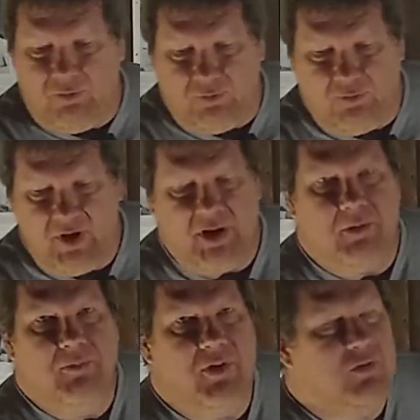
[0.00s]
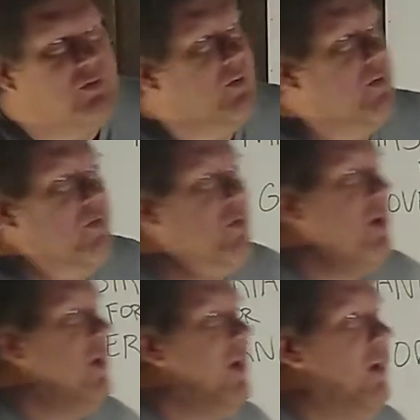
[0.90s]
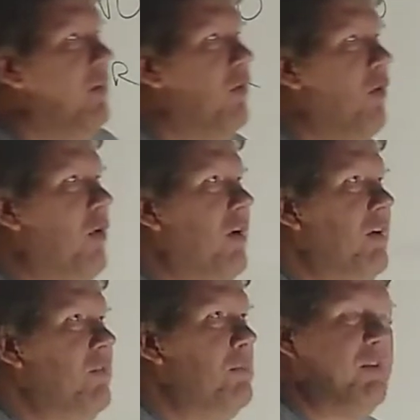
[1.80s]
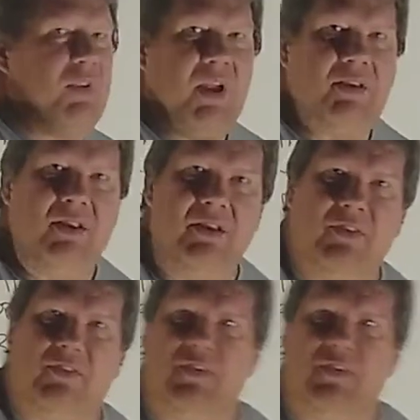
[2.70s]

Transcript: no freedom. There's no laws protecting the